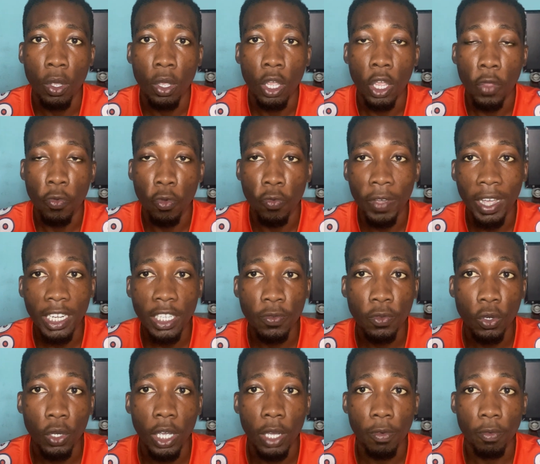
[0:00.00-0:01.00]
if you find this
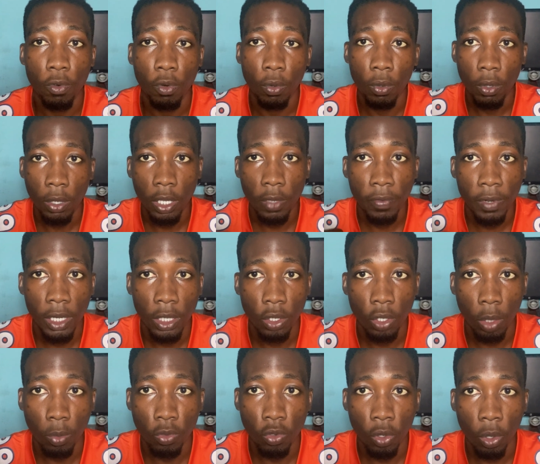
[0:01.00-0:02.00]
video helpful, give it a
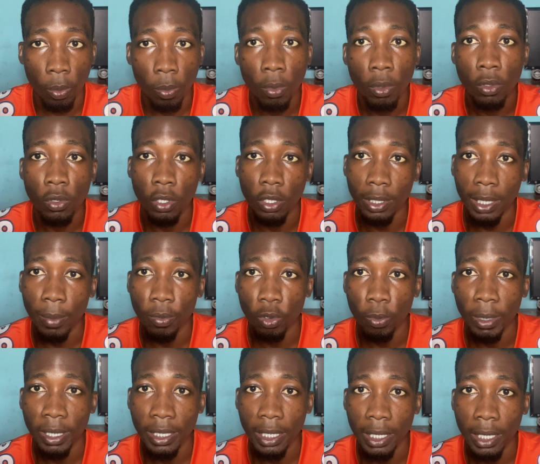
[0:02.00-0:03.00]
thumbs up, subscribe to my
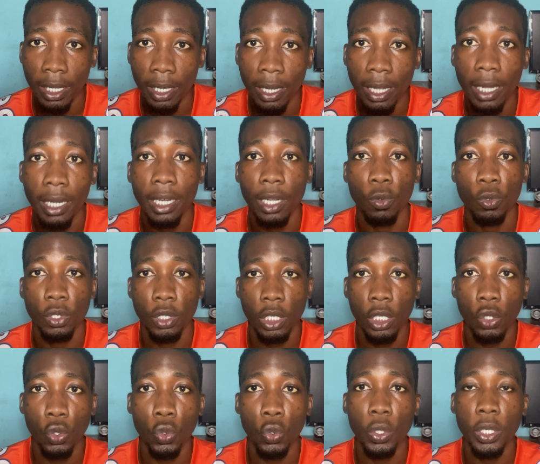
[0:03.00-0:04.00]
channel, and I will see
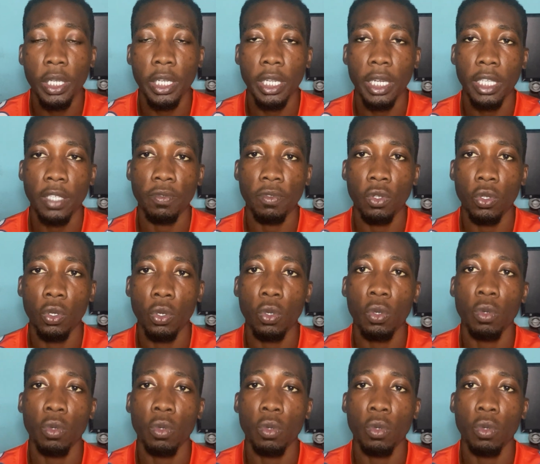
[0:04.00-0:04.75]
you in the next video.